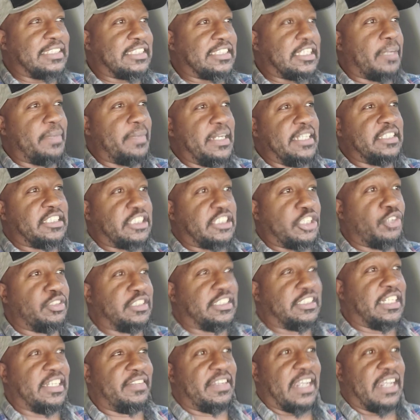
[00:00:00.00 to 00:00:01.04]
some of these students
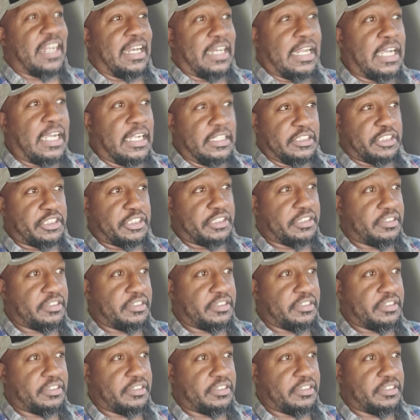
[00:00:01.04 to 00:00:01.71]
didn't even get a lunch.